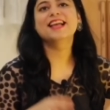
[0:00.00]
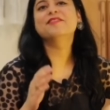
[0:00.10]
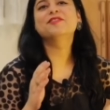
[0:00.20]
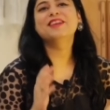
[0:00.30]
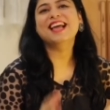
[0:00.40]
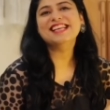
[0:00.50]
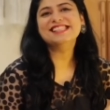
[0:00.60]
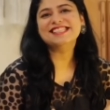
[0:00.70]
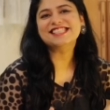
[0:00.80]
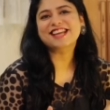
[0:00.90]
If you
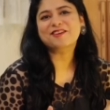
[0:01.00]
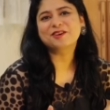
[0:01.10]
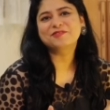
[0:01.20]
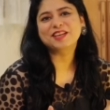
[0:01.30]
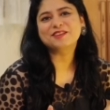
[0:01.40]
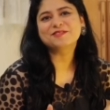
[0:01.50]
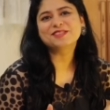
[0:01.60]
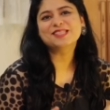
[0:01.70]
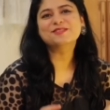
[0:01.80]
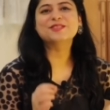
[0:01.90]
like such decor
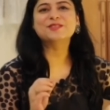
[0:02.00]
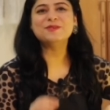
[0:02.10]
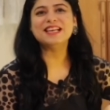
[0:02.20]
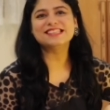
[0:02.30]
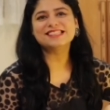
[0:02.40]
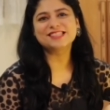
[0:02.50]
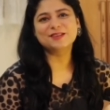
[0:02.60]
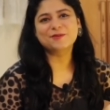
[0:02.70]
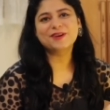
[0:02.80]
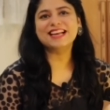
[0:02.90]
videos, so do let
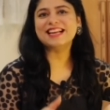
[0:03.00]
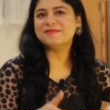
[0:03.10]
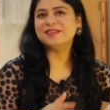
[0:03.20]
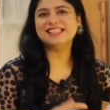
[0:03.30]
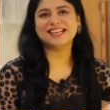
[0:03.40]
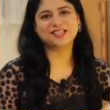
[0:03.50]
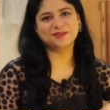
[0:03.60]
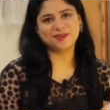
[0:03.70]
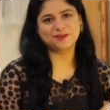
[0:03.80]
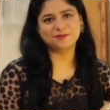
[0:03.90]
us know in comment
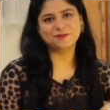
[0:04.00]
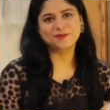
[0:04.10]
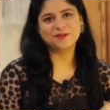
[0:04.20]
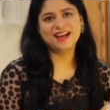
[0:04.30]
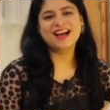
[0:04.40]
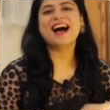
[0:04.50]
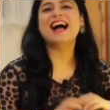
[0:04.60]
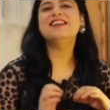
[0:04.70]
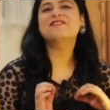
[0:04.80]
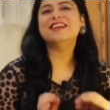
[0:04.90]
section below.
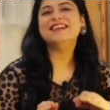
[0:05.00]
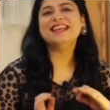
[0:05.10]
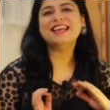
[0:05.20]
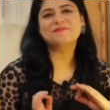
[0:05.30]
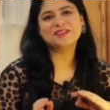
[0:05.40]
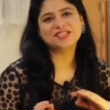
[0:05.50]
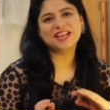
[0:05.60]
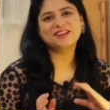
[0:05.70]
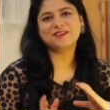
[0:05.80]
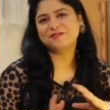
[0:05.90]
I'll really
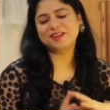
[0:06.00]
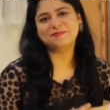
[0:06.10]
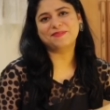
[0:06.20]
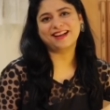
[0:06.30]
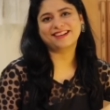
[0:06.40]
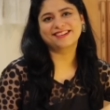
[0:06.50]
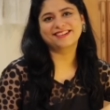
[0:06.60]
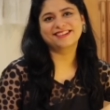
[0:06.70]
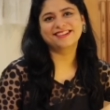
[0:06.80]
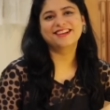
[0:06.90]
appreciate your
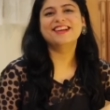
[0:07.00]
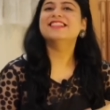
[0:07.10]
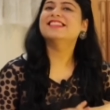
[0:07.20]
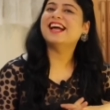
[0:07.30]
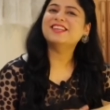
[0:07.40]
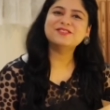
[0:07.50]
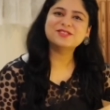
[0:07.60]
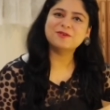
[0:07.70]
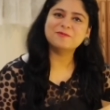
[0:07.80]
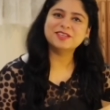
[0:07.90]
feedback. Thank
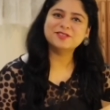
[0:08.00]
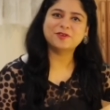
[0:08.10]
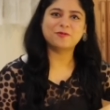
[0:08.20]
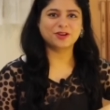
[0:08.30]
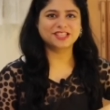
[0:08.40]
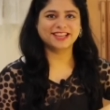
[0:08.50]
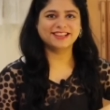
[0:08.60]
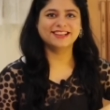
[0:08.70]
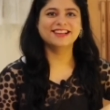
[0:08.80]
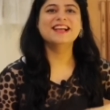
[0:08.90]
you so much for
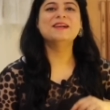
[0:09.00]
watching.